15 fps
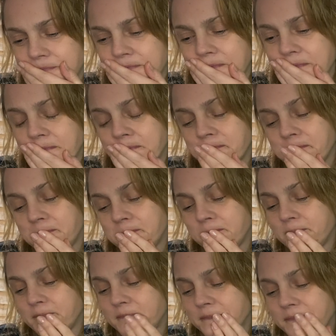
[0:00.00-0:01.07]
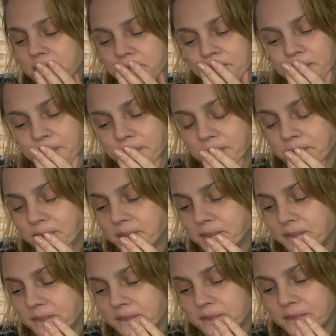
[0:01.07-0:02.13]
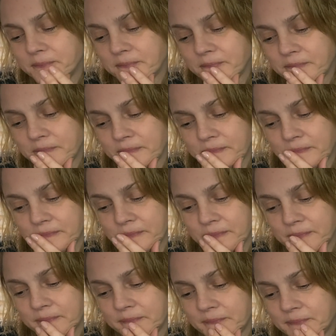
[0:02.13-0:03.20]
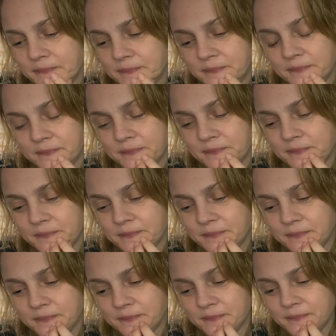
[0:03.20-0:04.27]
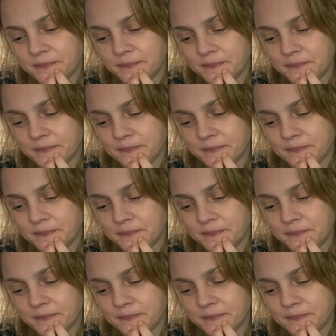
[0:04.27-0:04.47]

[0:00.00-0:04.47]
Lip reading: (silence)